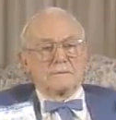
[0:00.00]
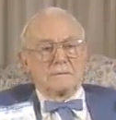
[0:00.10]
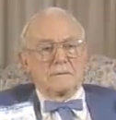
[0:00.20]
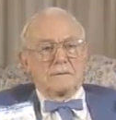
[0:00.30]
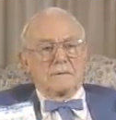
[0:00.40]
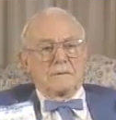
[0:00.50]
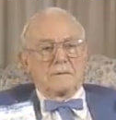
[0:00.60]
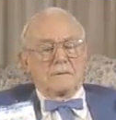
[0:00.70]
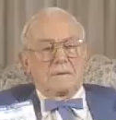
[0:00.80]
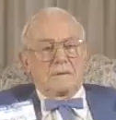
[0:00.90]

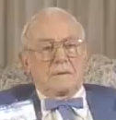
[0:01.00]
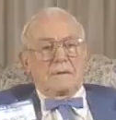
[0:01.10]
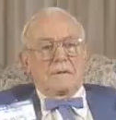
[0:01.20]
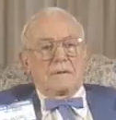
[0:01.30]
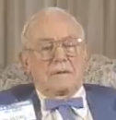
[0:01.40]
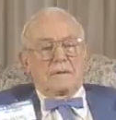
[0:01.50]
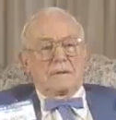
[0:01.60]
(silence)